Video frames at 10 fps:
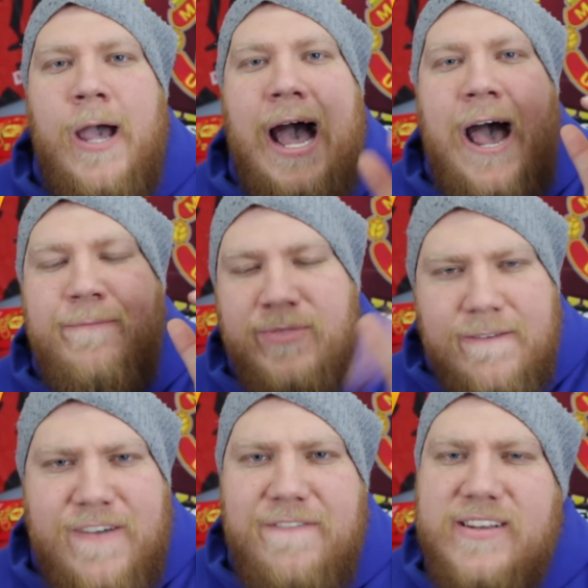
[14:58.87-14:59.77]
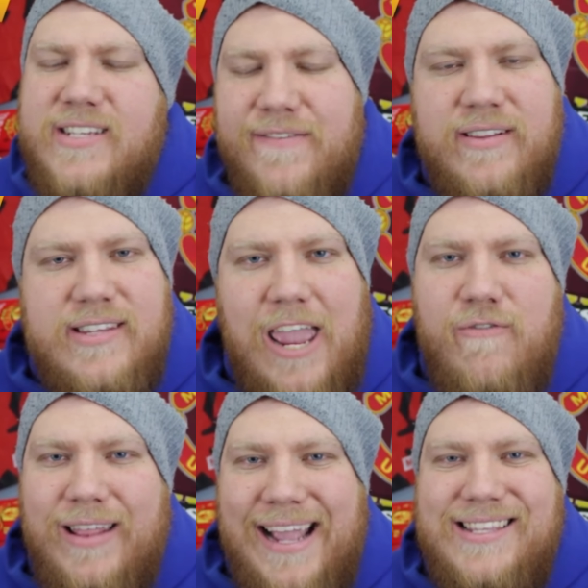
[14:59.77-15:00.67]
FIFA
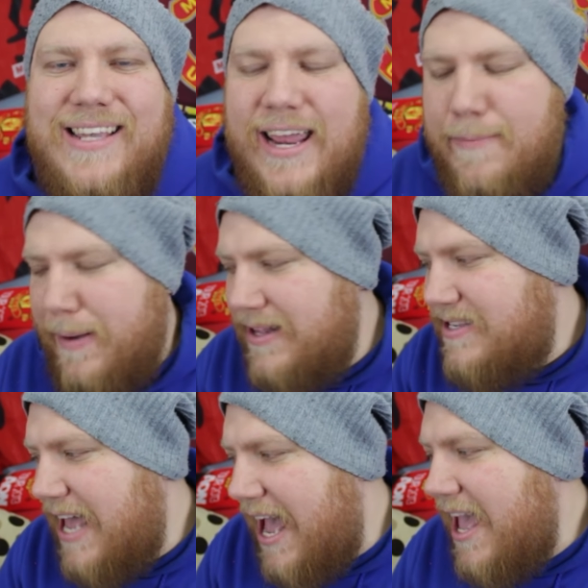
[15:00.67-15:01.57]
17 related. But